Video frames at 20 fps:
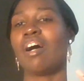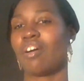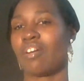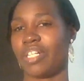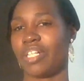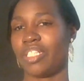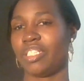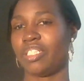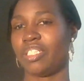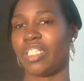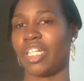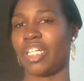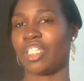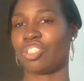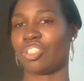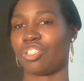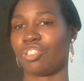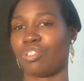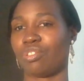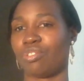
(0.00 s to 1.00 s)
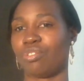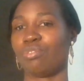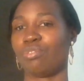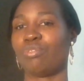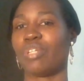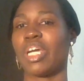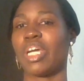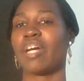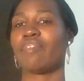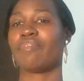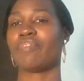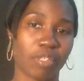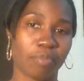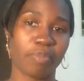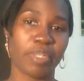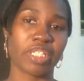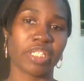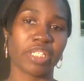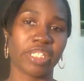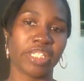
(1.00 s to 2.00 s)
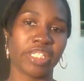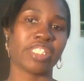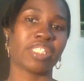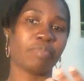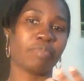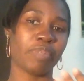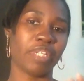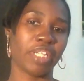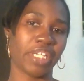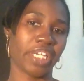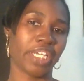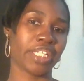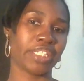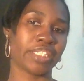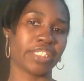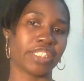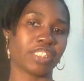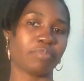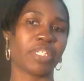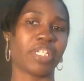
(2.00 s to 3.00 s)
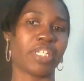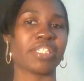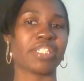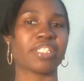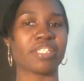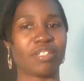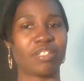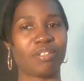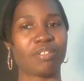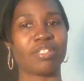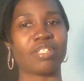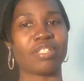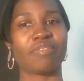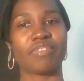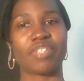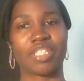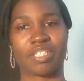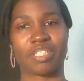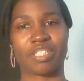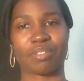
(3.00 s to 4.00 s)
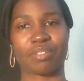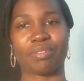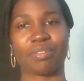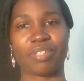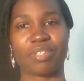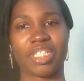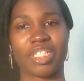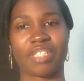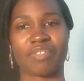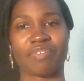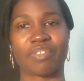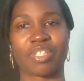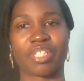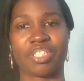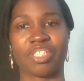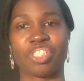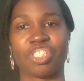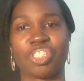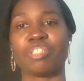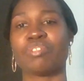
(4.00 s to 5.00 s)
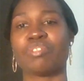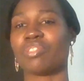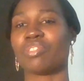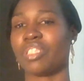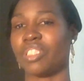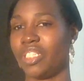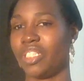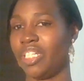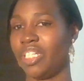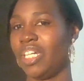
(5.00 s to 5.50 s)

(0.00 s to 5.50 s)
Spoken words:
are international who have the ability to speak English, because the goal of the school is for the children